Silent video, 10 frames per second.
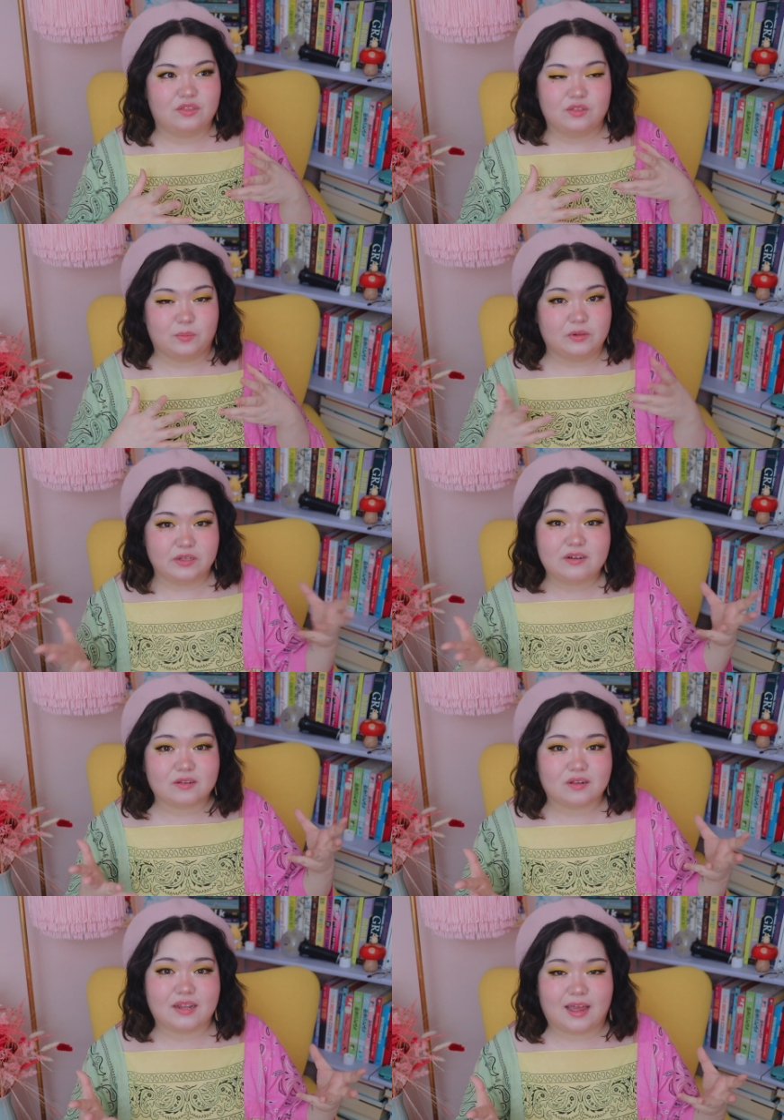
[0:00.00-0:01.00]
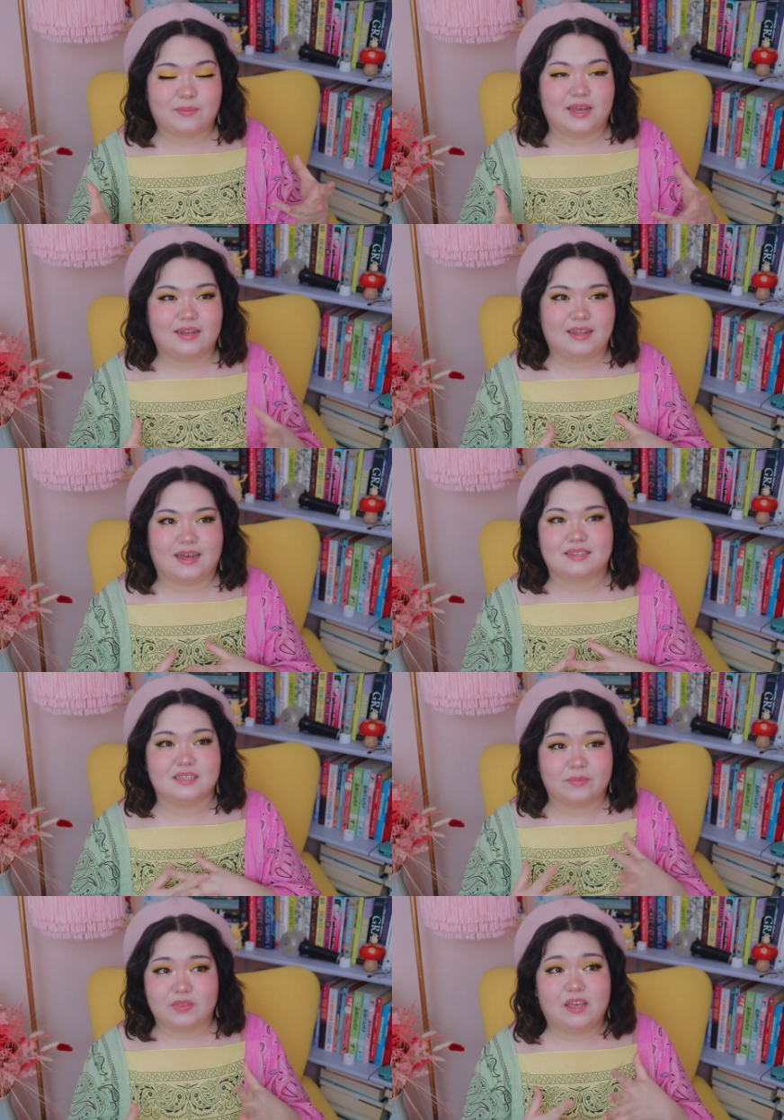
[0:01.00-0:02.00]
the political climate that
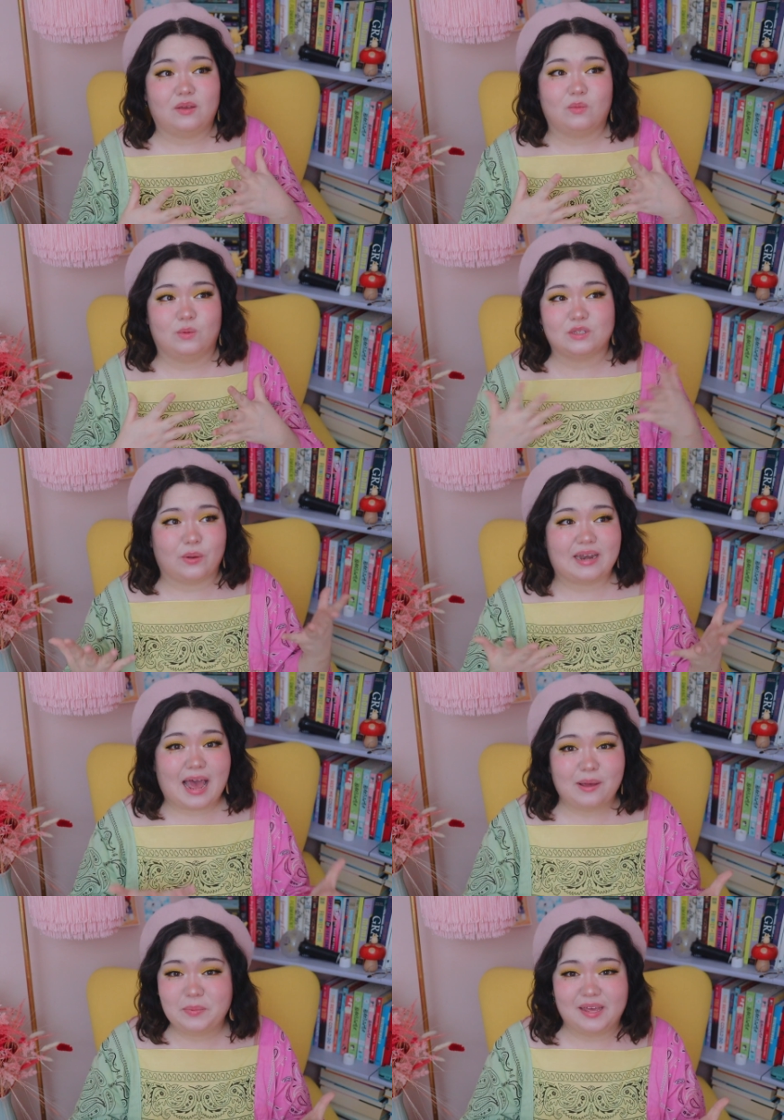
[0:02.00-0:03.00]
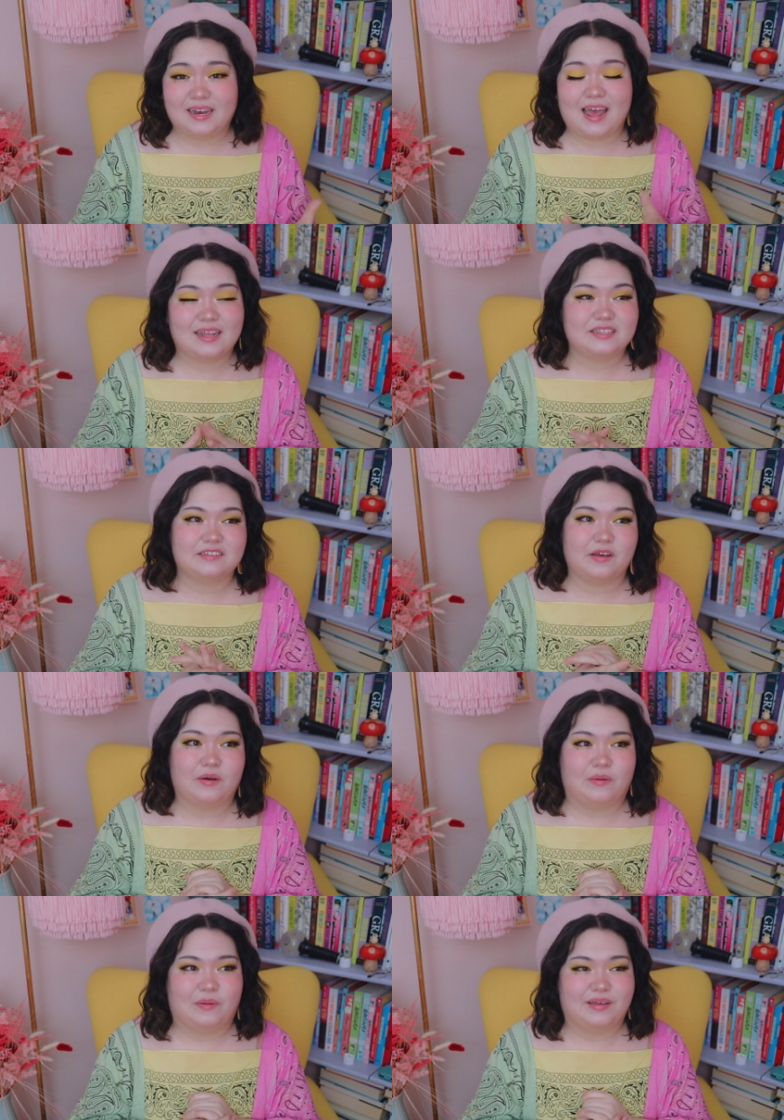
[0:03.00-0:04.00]
something was going to happen and
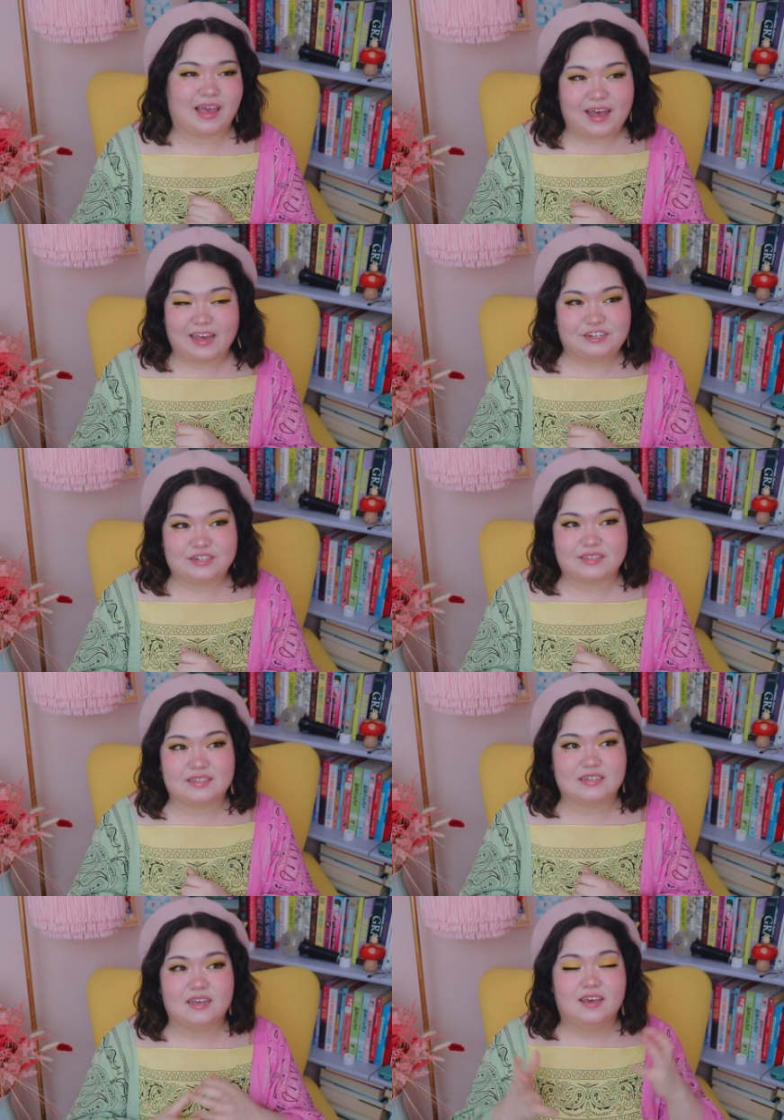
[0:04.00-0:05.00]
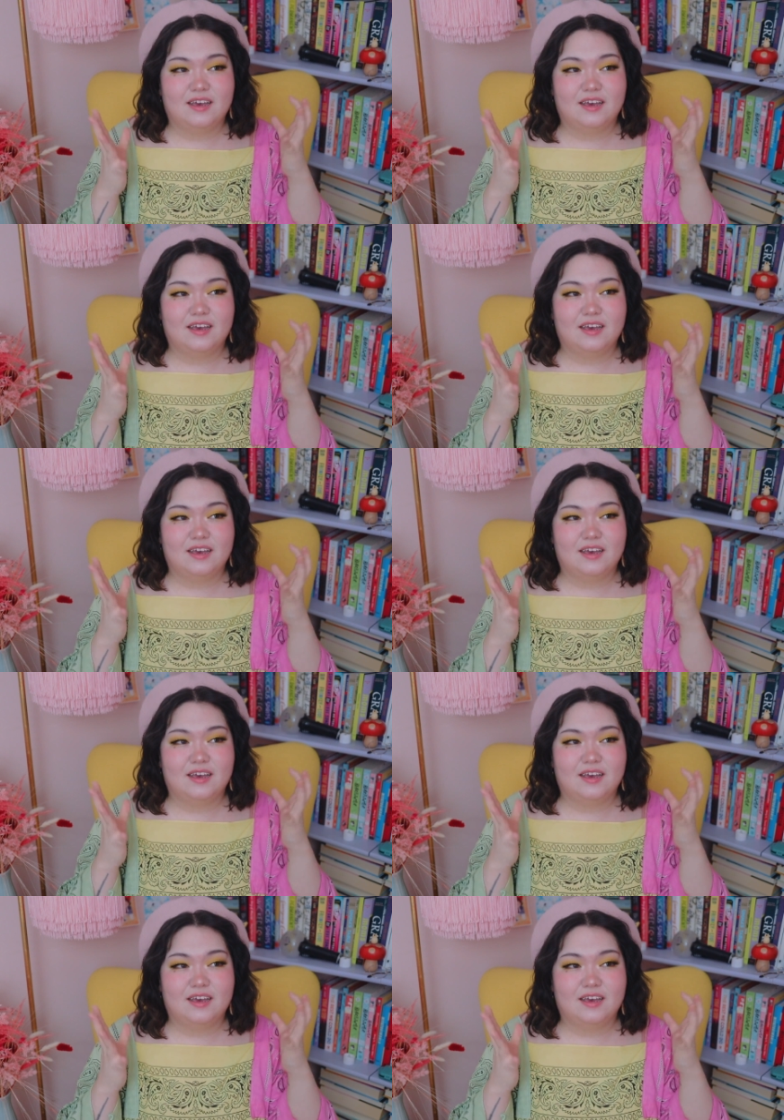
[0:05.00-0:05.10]
so yeah I just